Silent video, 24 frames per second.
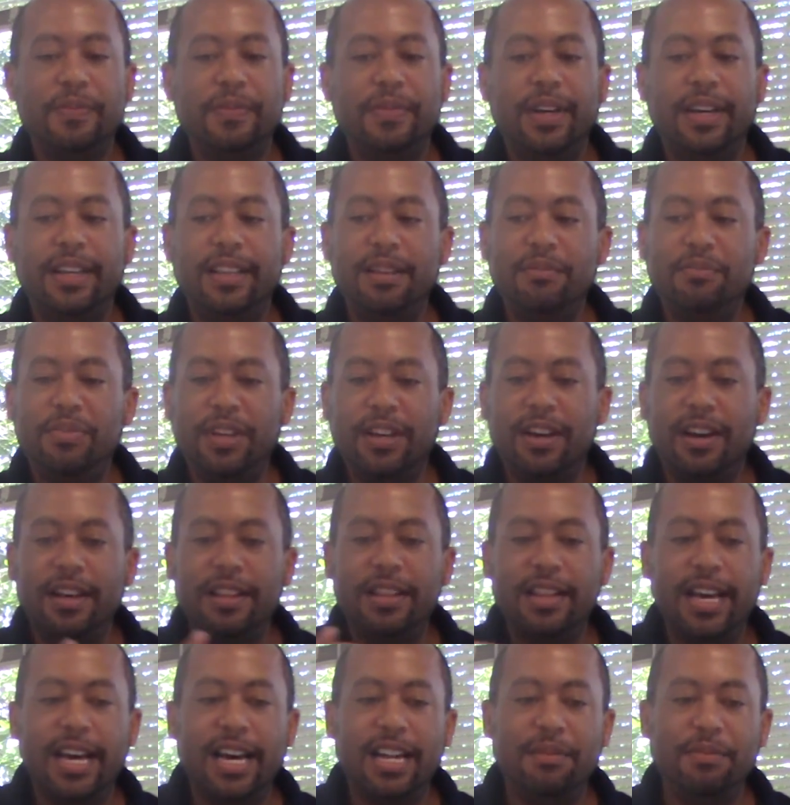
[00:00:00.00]
And then
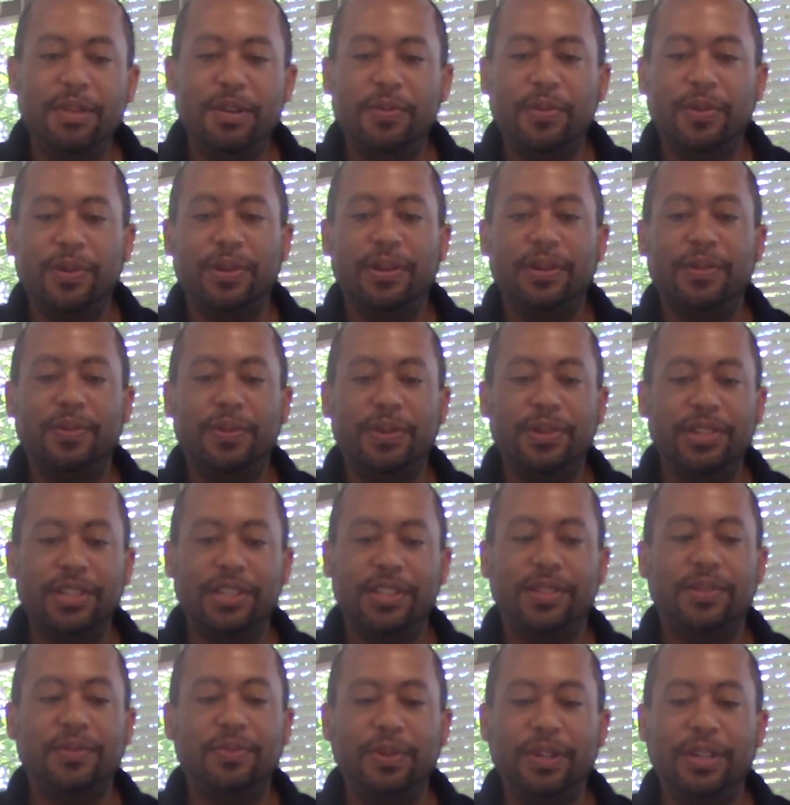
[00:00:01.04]
beyond that, I mean,
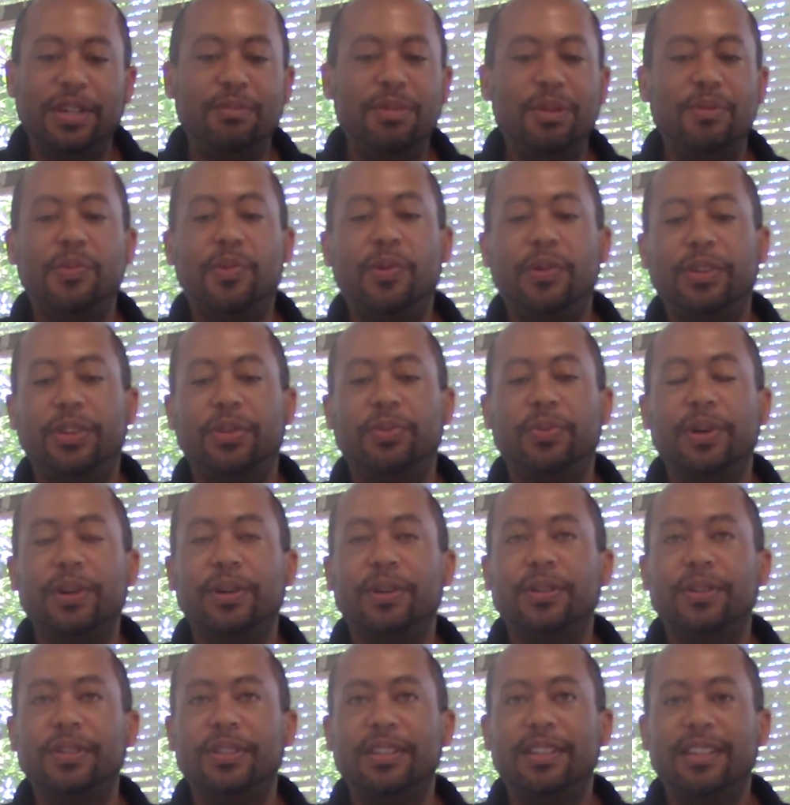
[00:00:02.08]
we can be more
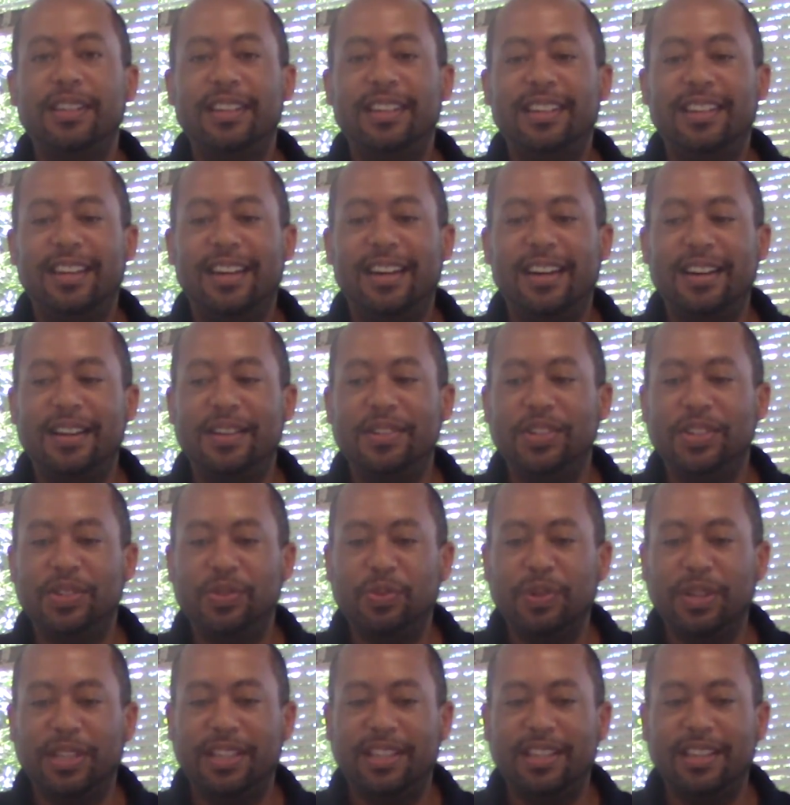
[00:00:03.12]
thrilled just
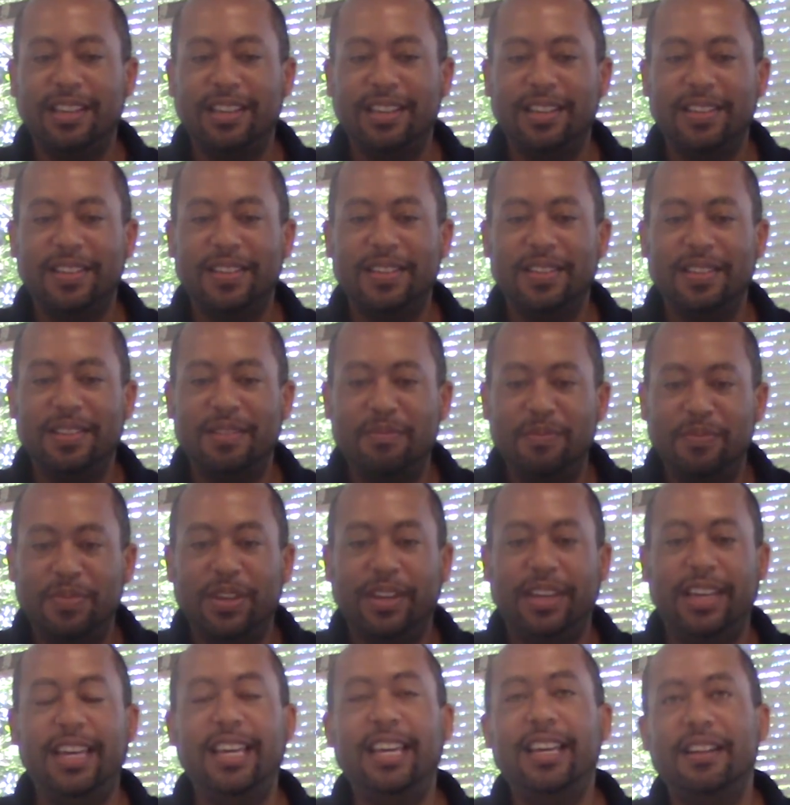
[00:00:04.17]
with
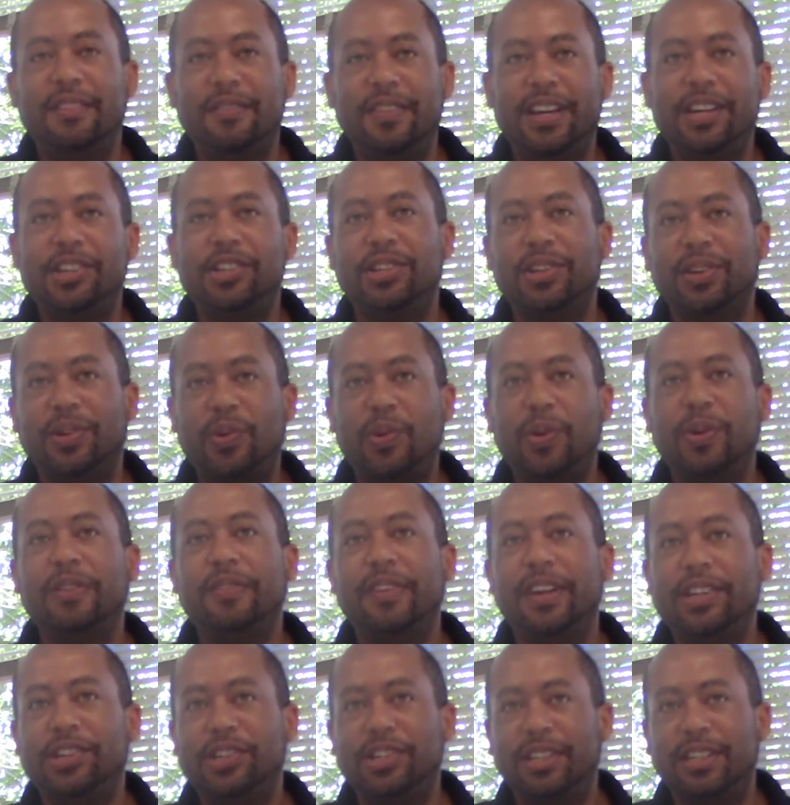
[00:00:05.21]
the key innovation, the core
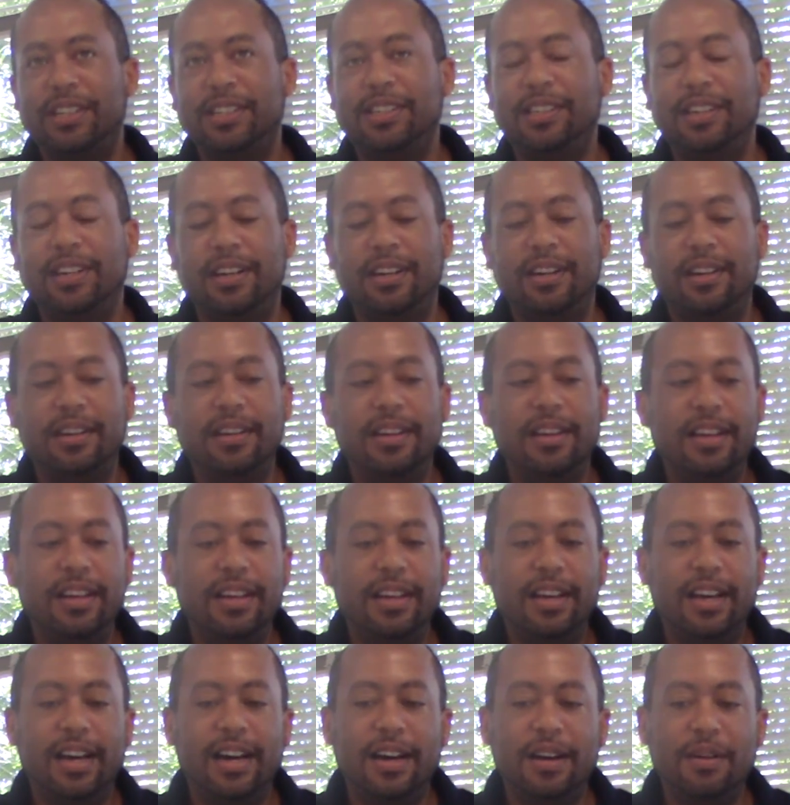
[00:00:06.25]
innovation this year.
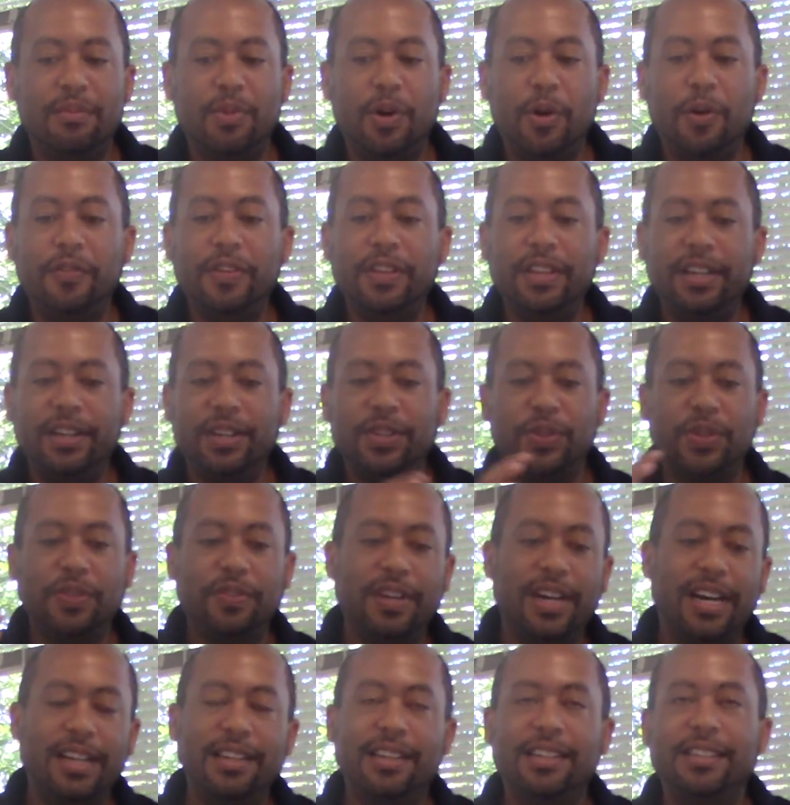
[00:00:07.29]
Over the years, we've
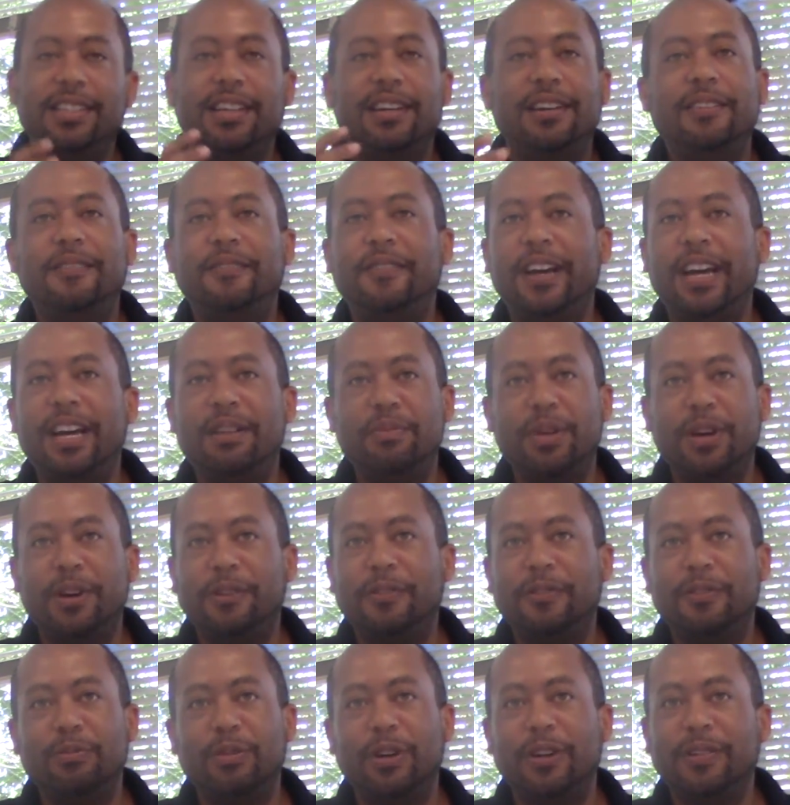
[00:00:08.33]
gotten a ton of fan mail
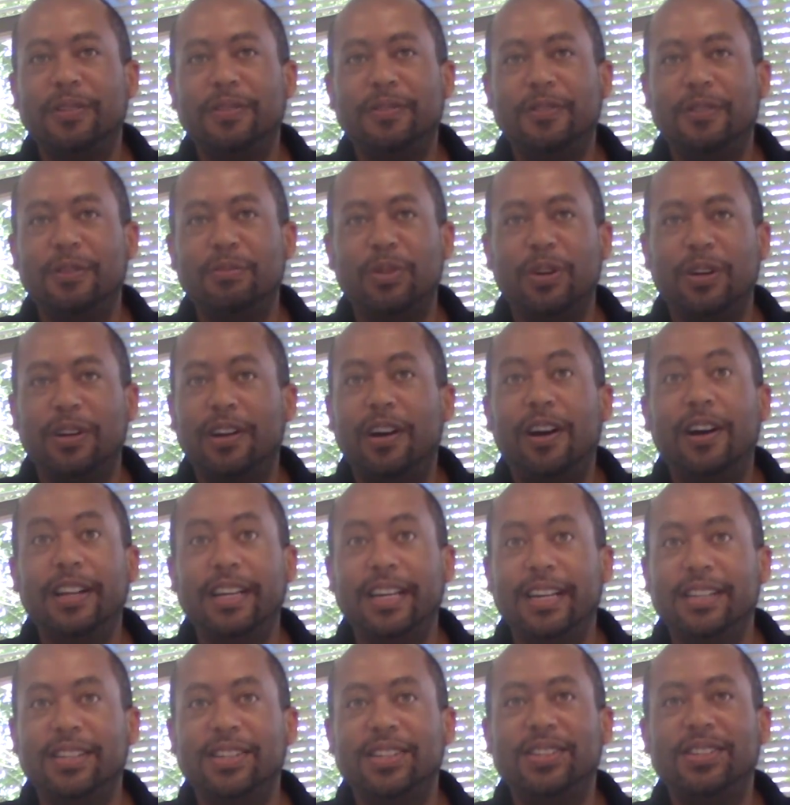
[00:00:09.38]
from our
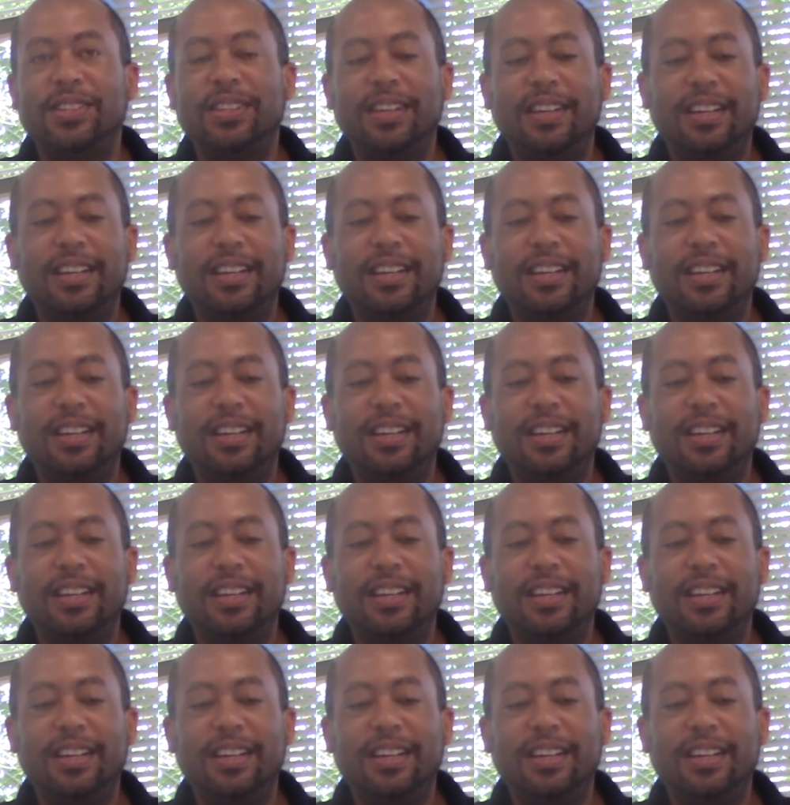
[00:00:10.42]
audience